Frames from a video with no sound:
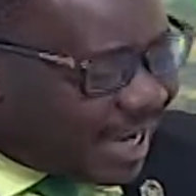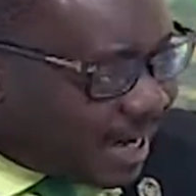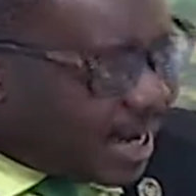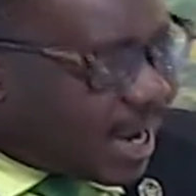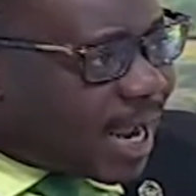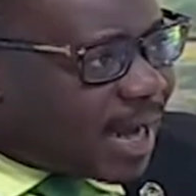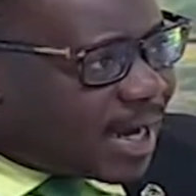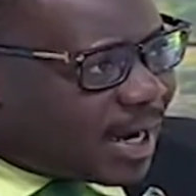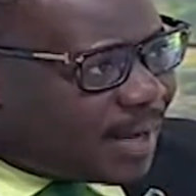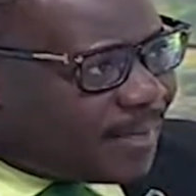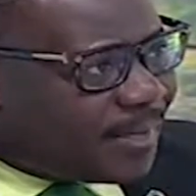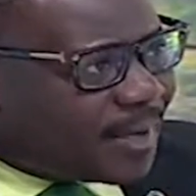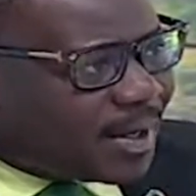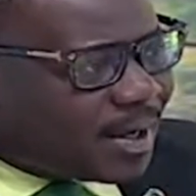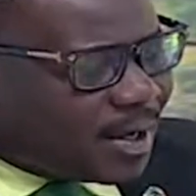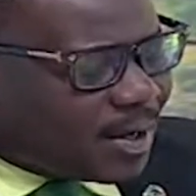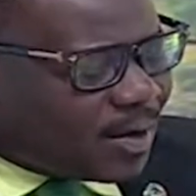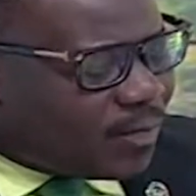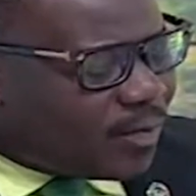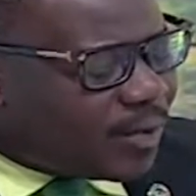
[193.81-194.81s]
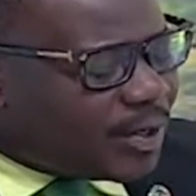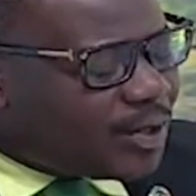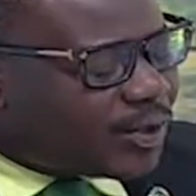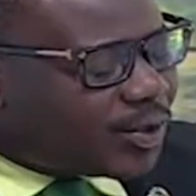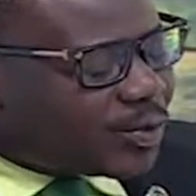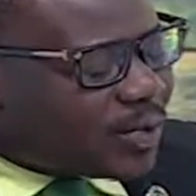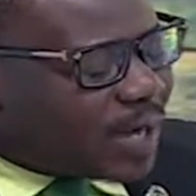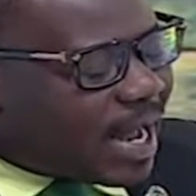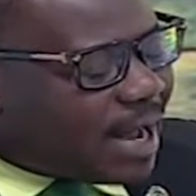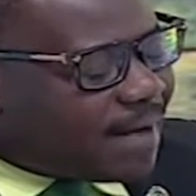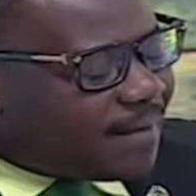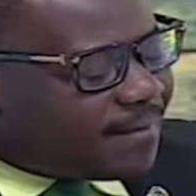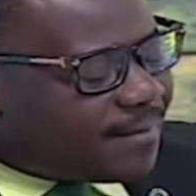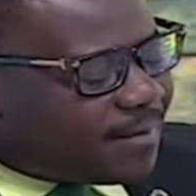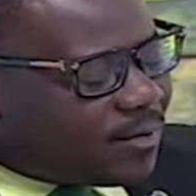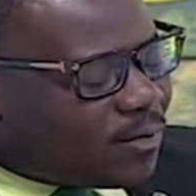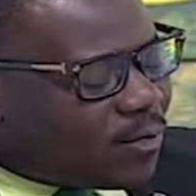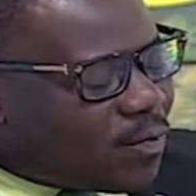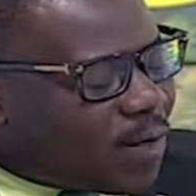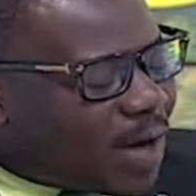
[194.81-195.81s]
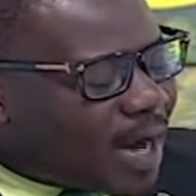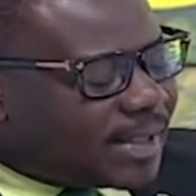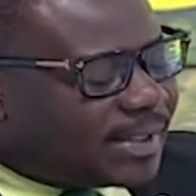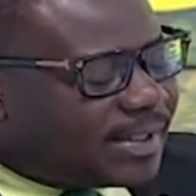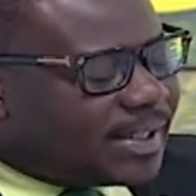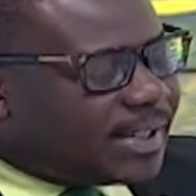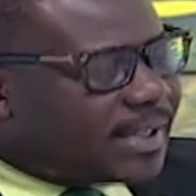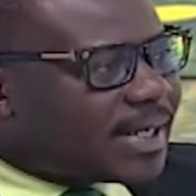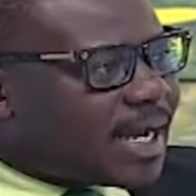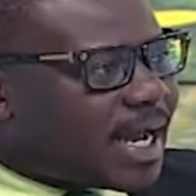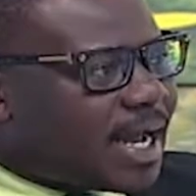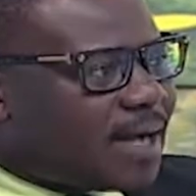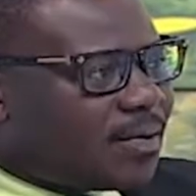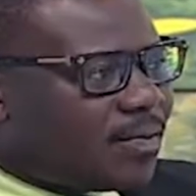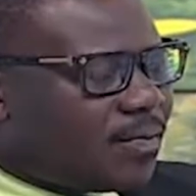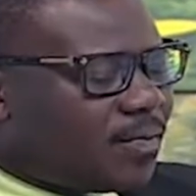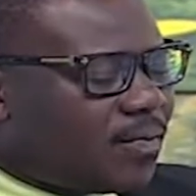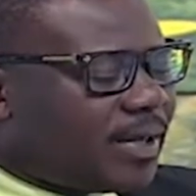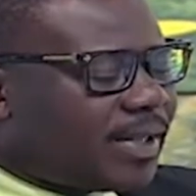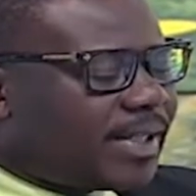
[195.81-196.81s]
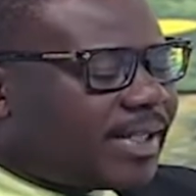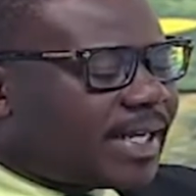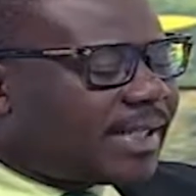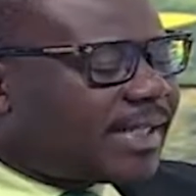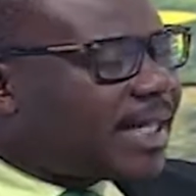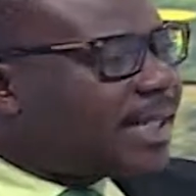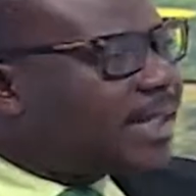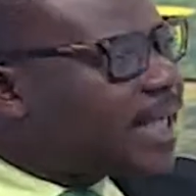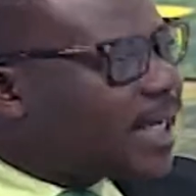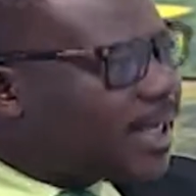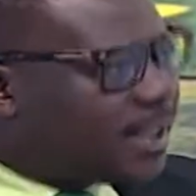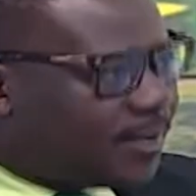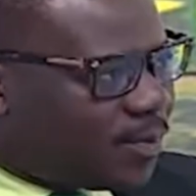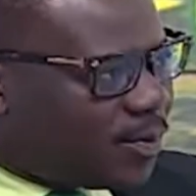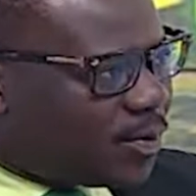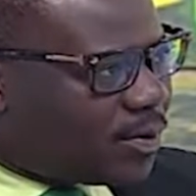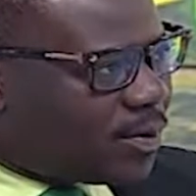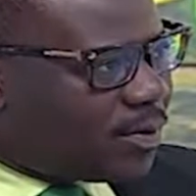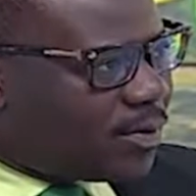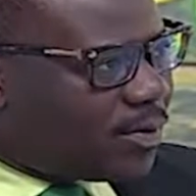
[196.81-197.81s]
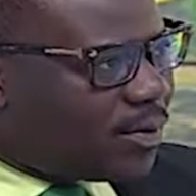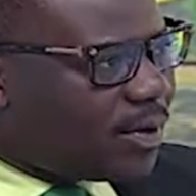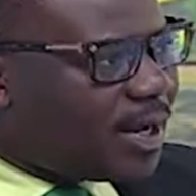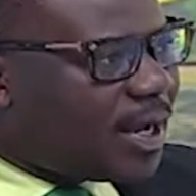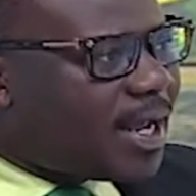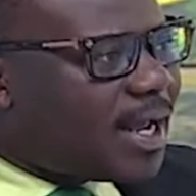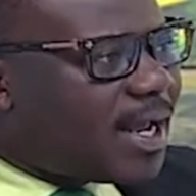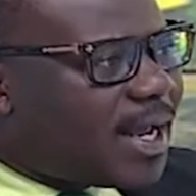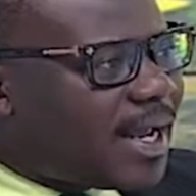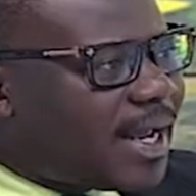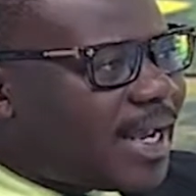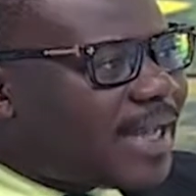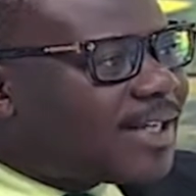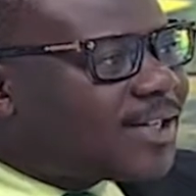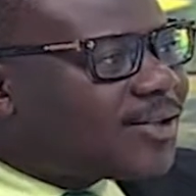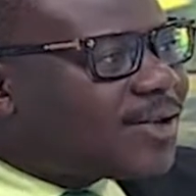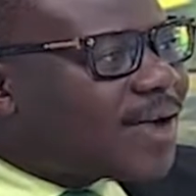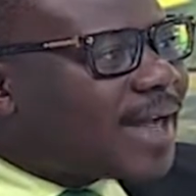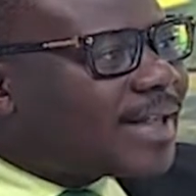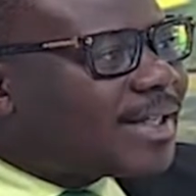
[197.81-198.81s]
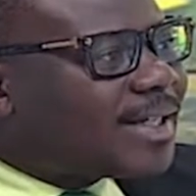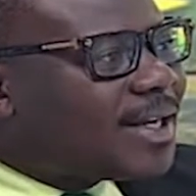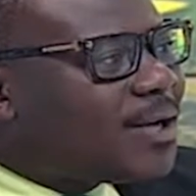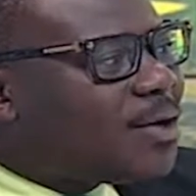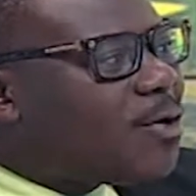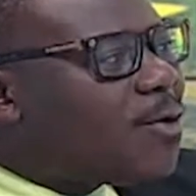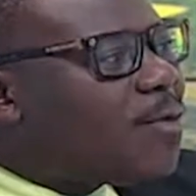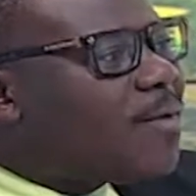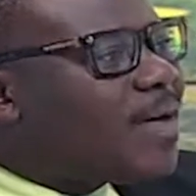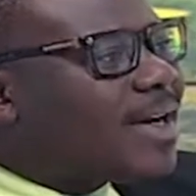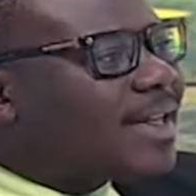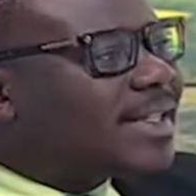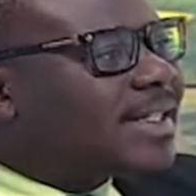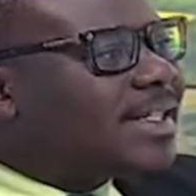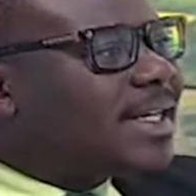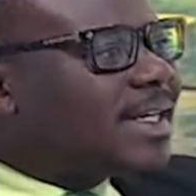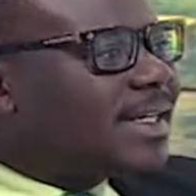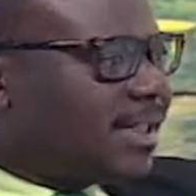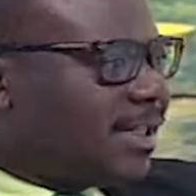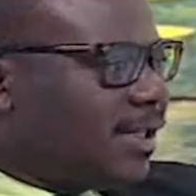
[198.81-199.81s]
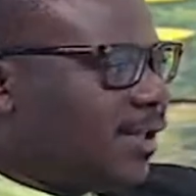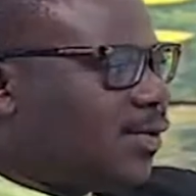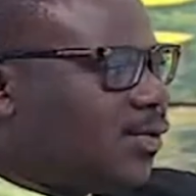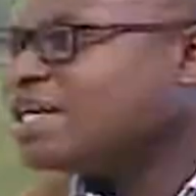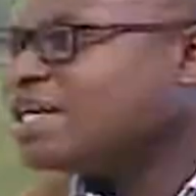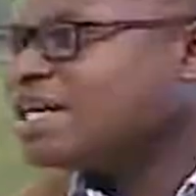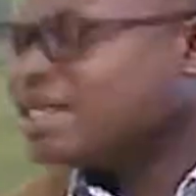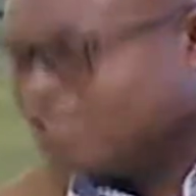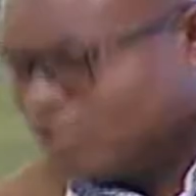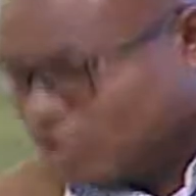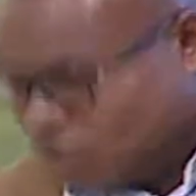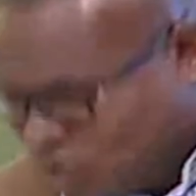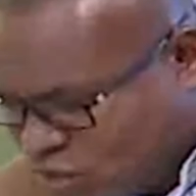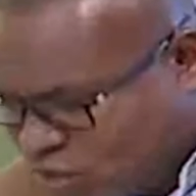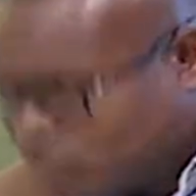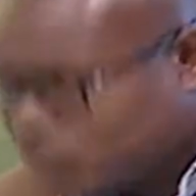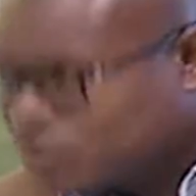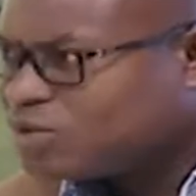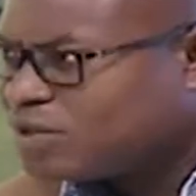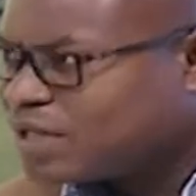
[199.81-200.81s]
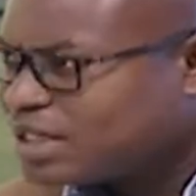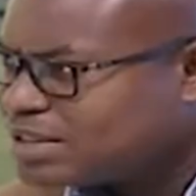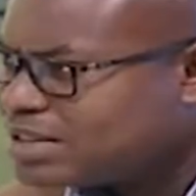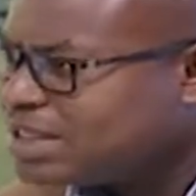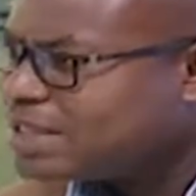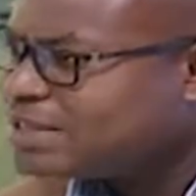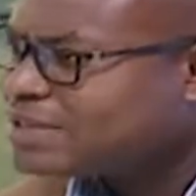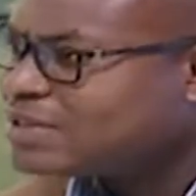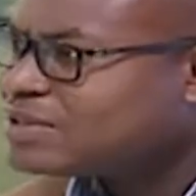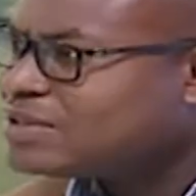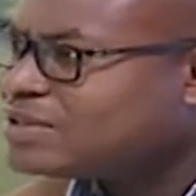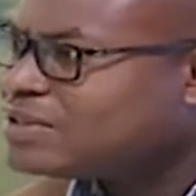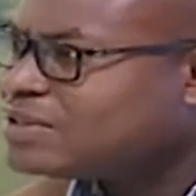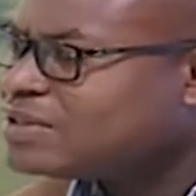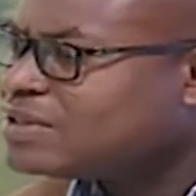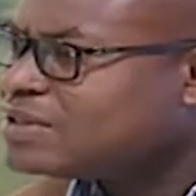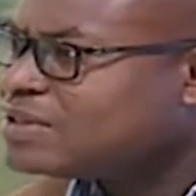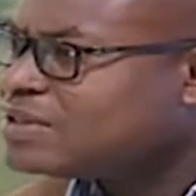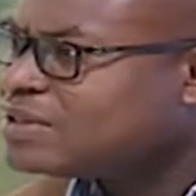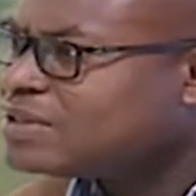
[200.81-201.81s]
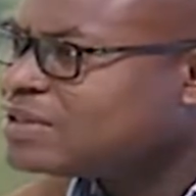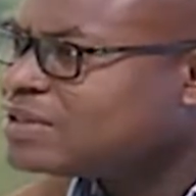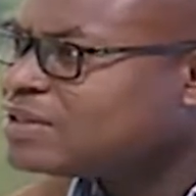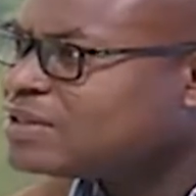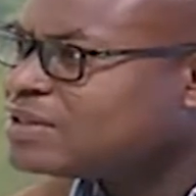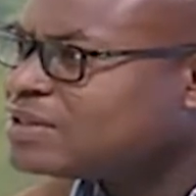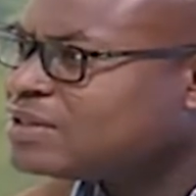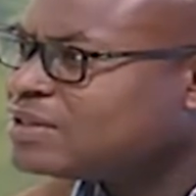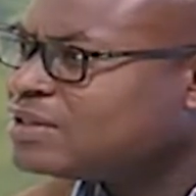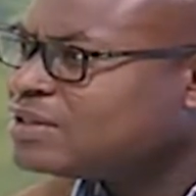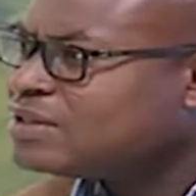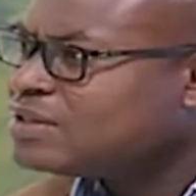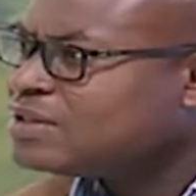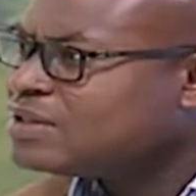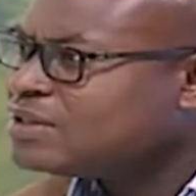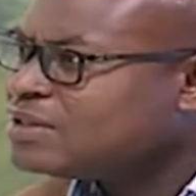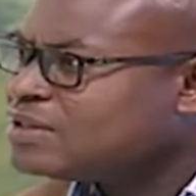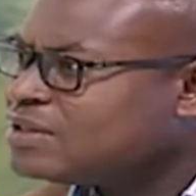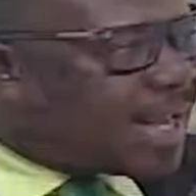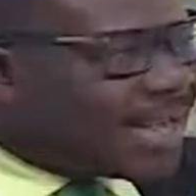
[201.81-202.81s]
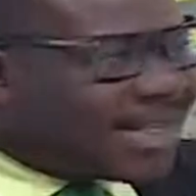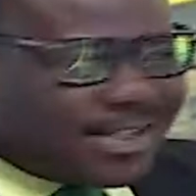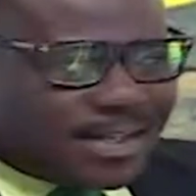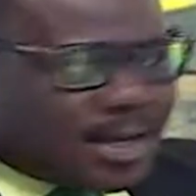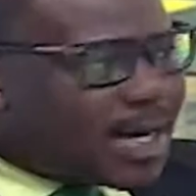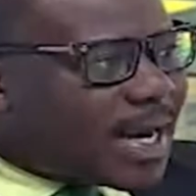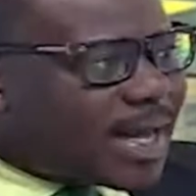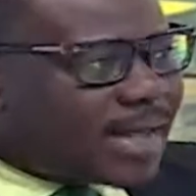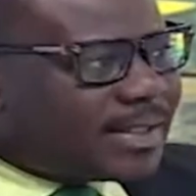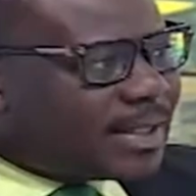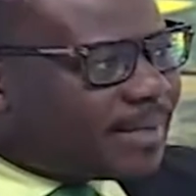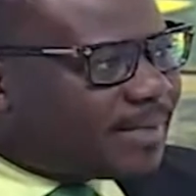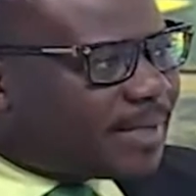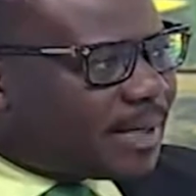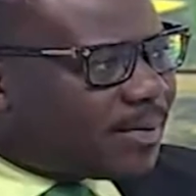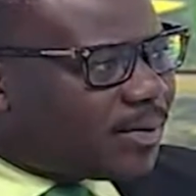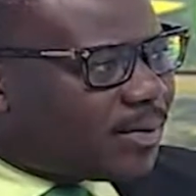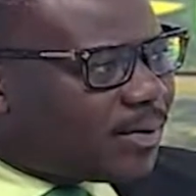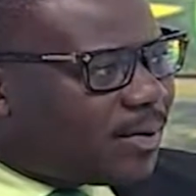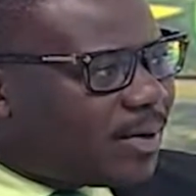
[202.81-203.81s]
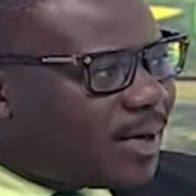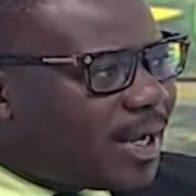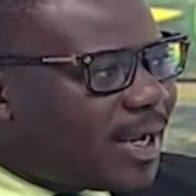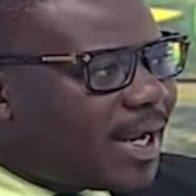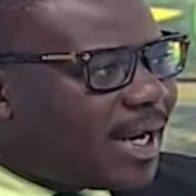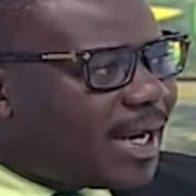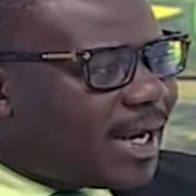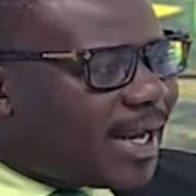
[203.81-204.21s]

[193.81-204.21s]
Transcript: in Ghana, yeah. we used to have one teacher with just a textbook. I agree with you. That is all known to us. 60 That is known to us. Yes. Then, as a country, we said that's unacceptable. Yeah.